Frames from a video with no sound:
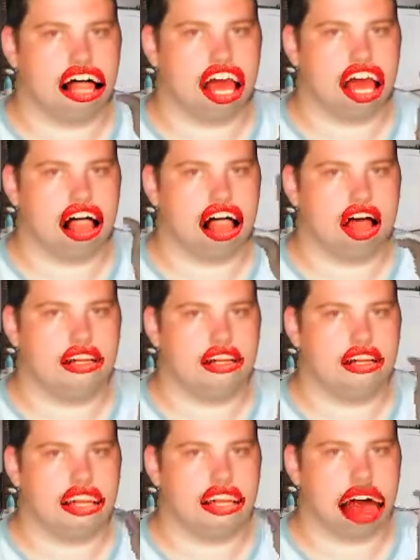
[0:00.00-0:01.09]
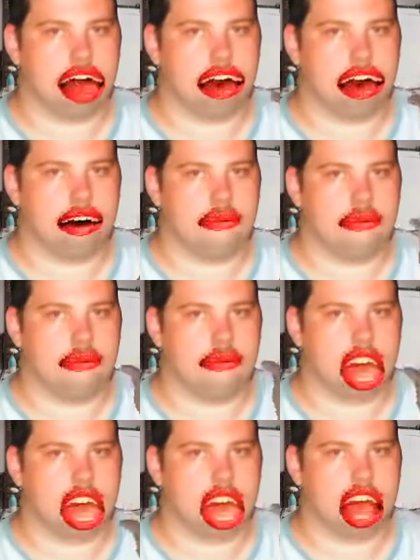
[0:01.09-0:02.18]
like that,
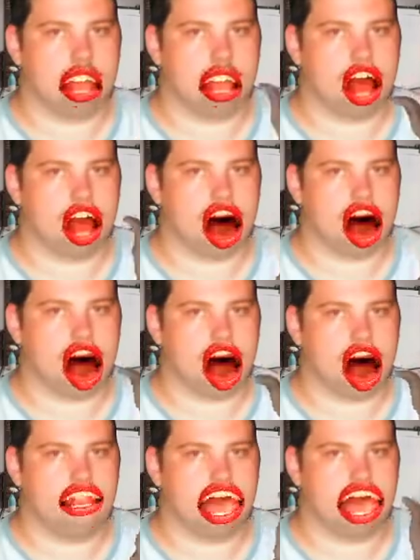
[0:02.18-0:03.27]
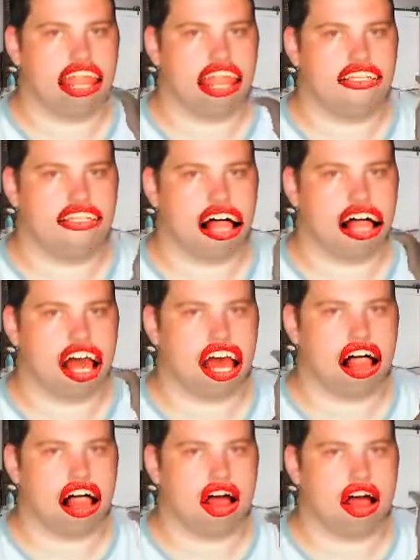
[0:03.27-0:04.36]
like, and I just saw that image
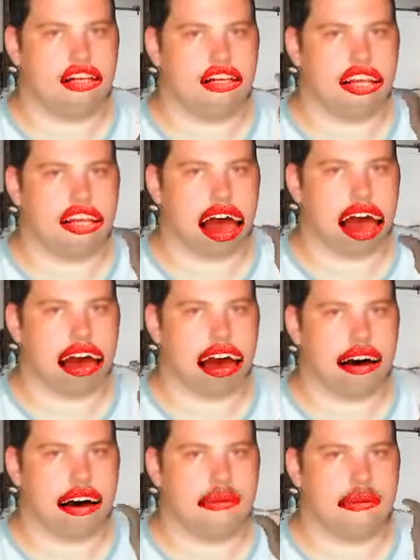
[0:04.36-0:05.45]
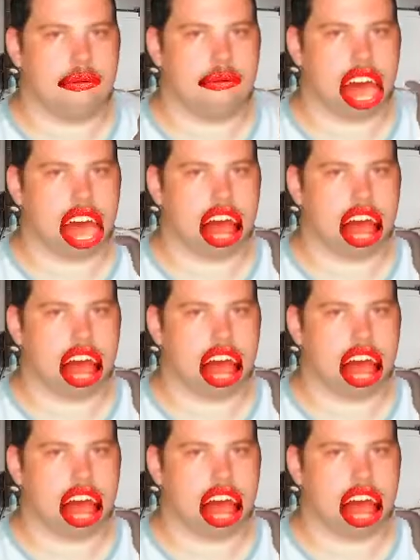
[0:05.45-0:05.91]
like everywhere, and I was like, what the hell?